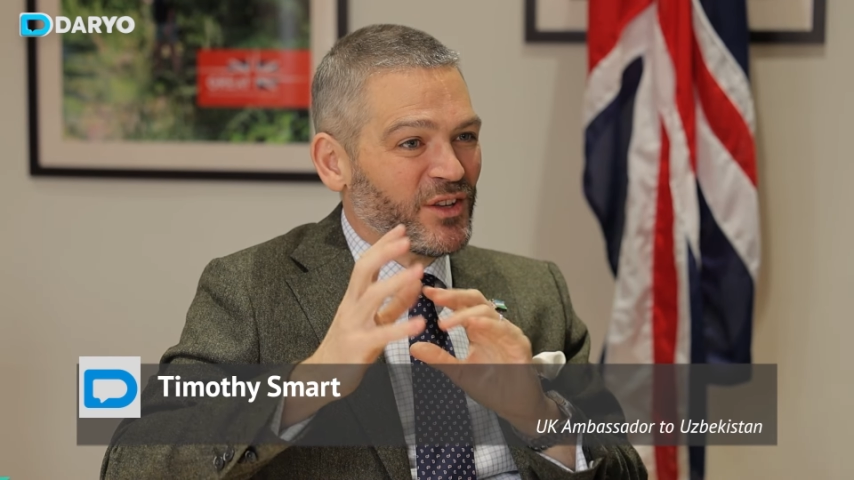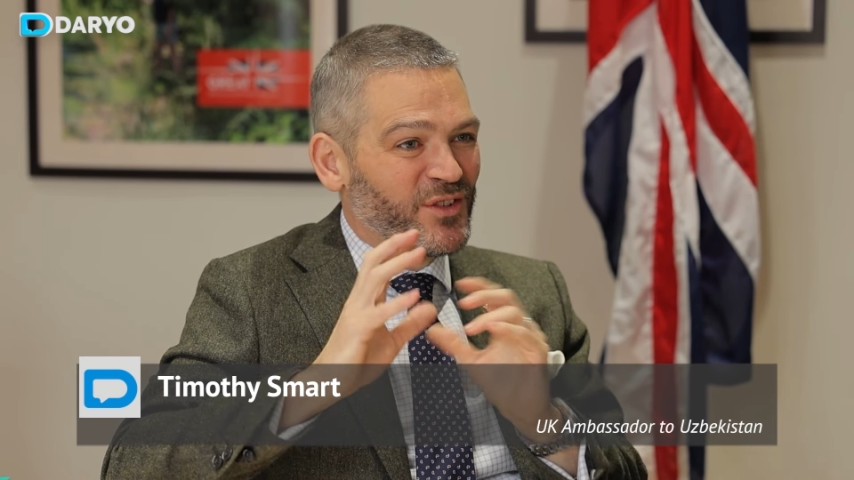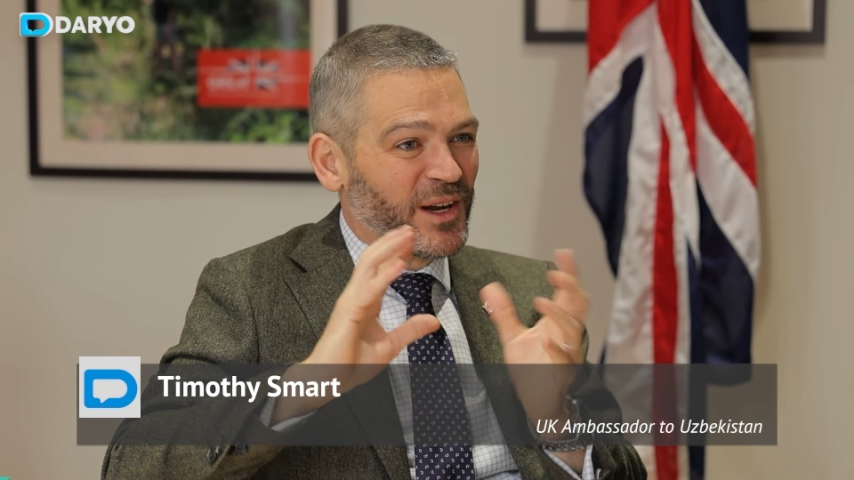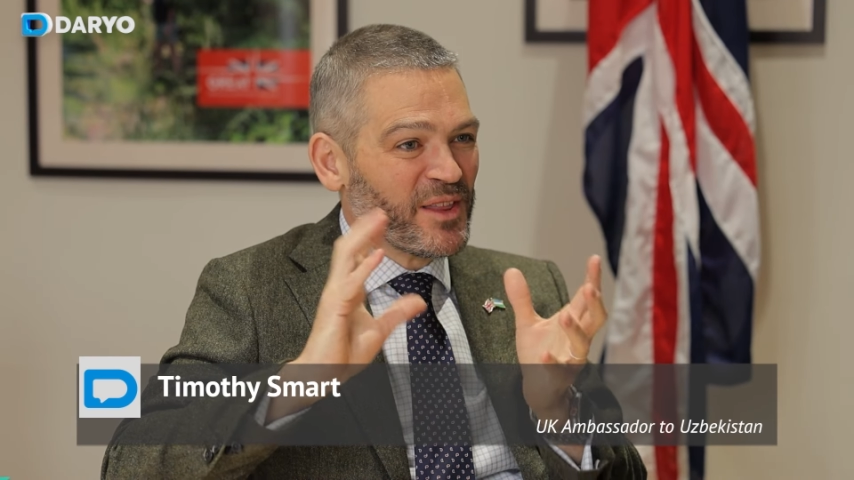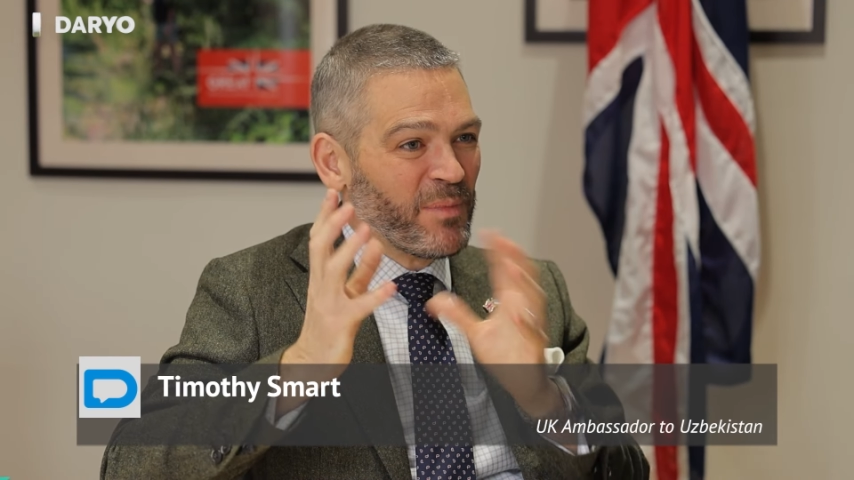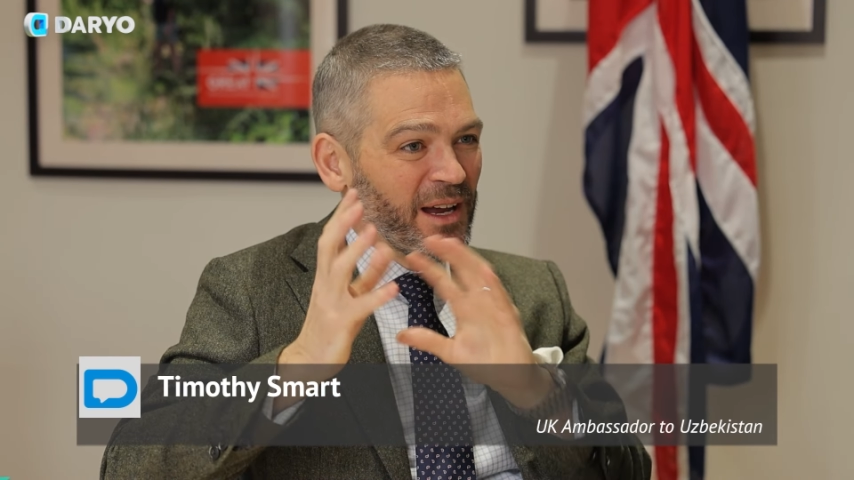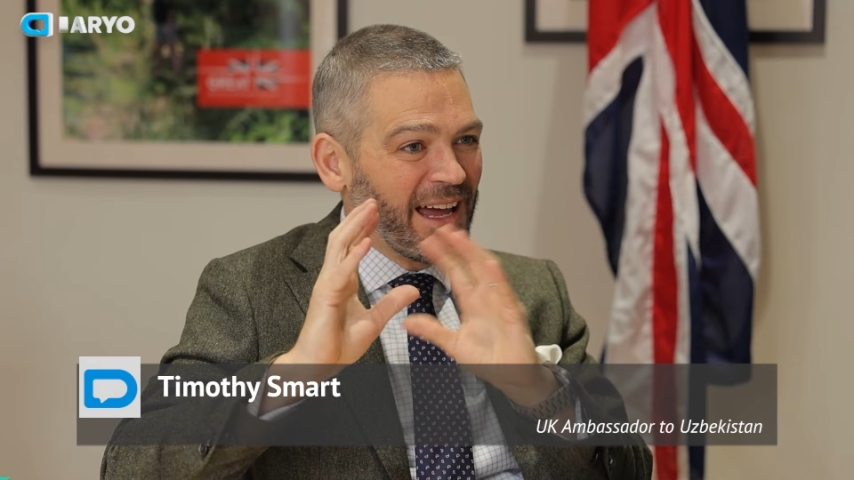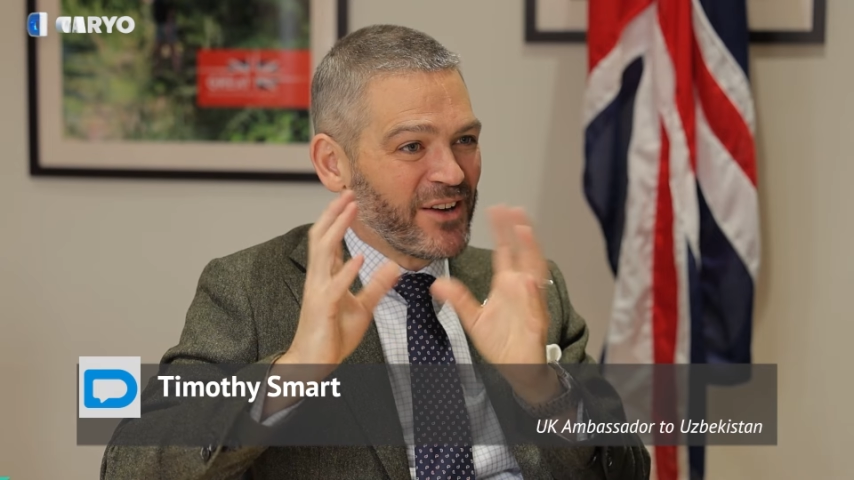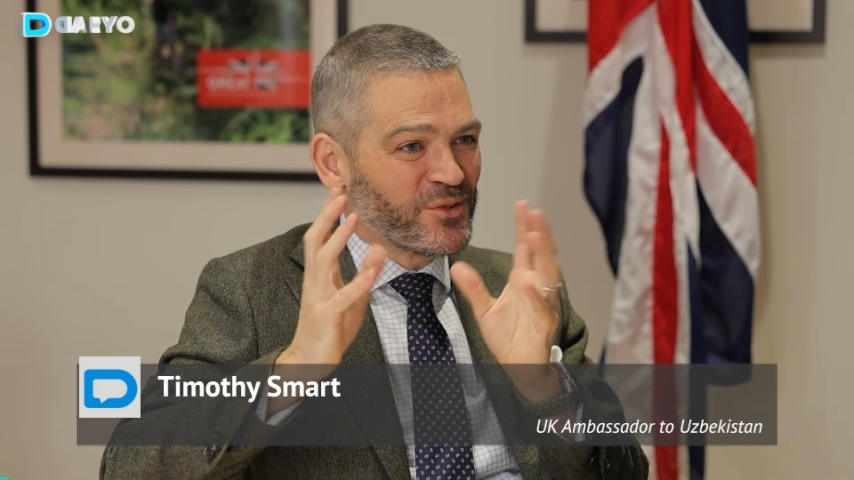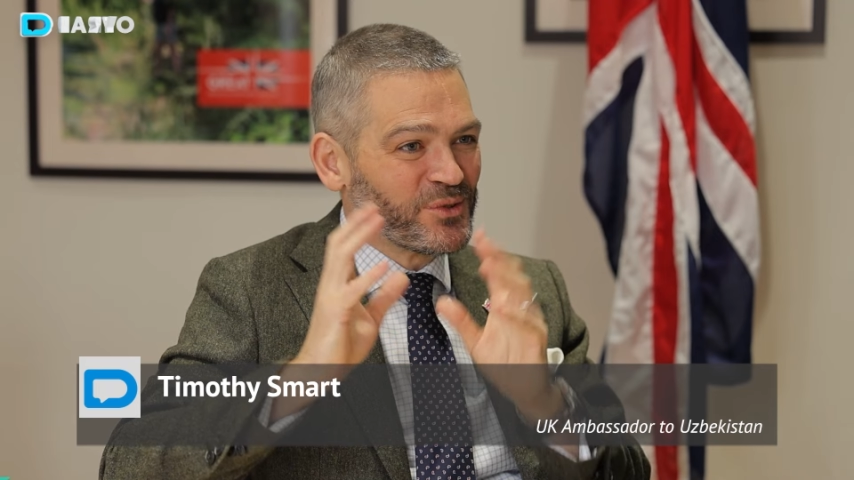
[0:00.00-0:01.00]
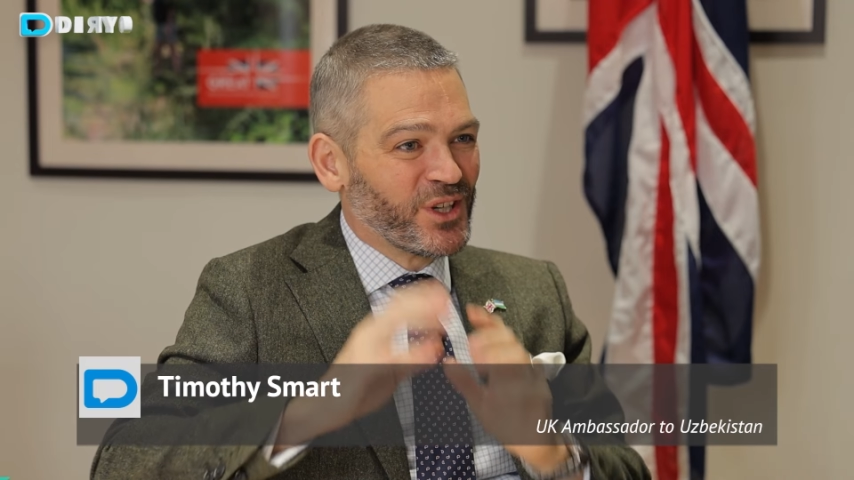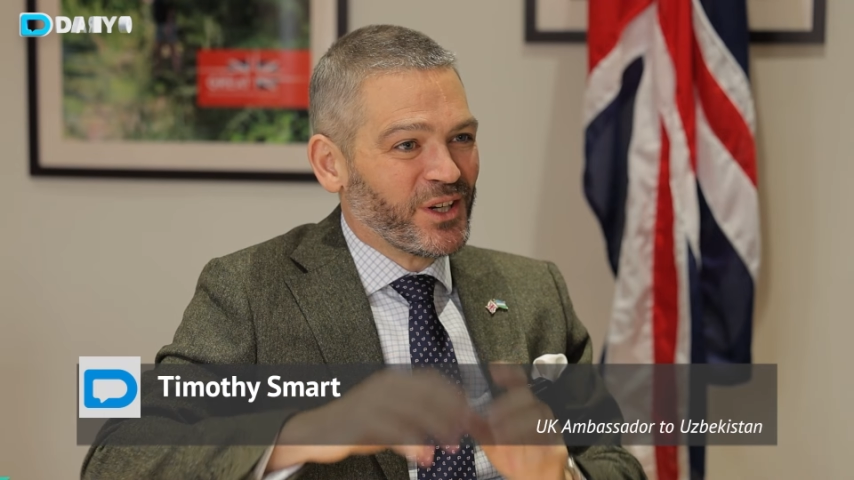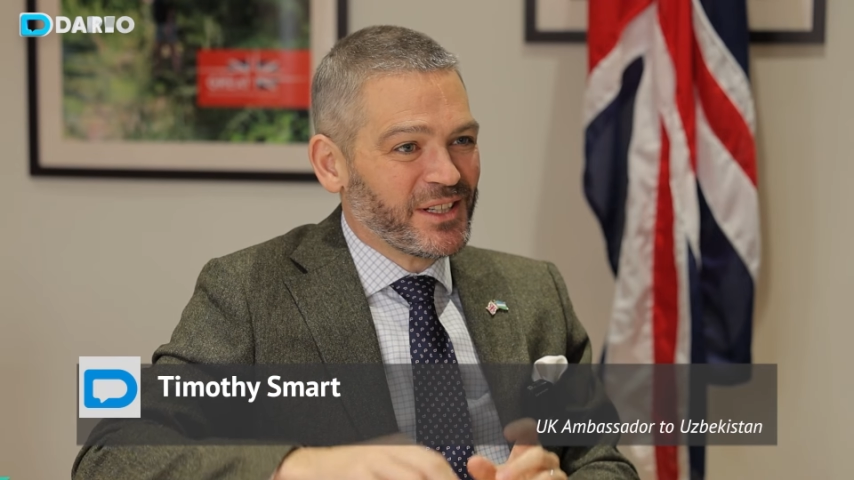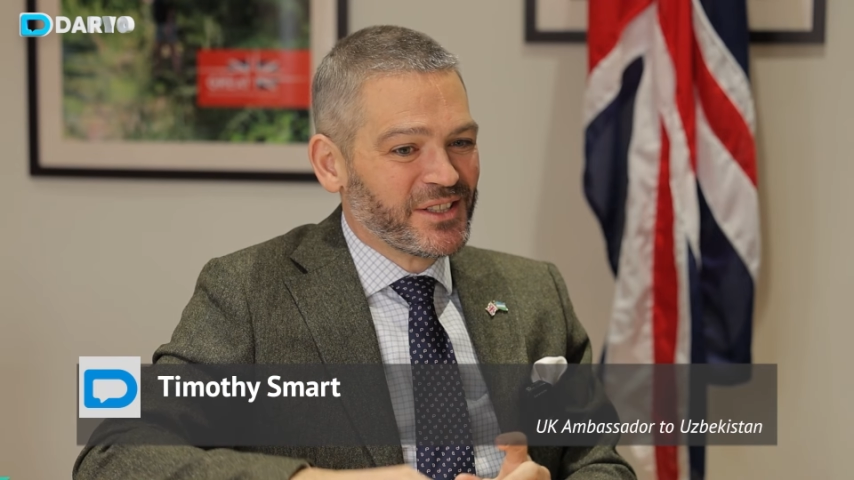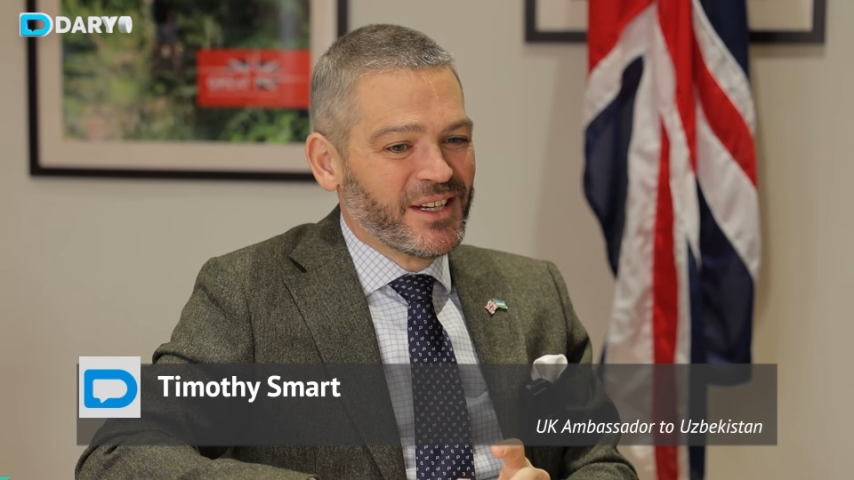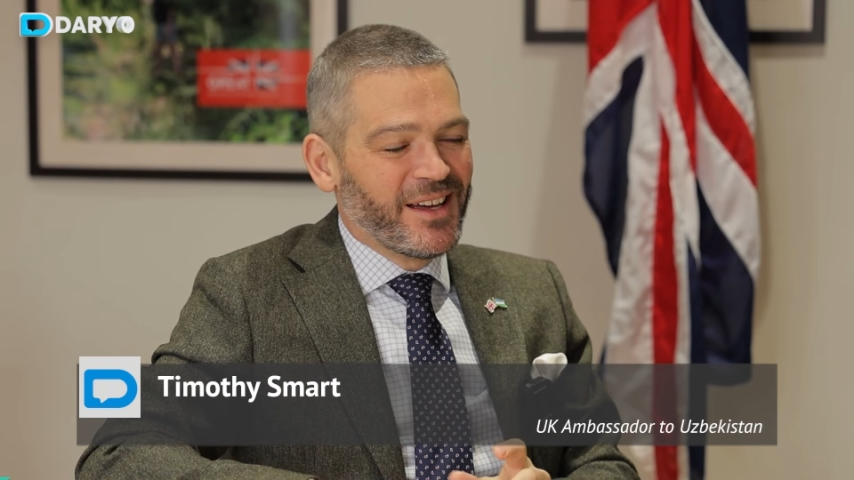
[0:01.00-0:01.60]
as you like, the bilateral sides.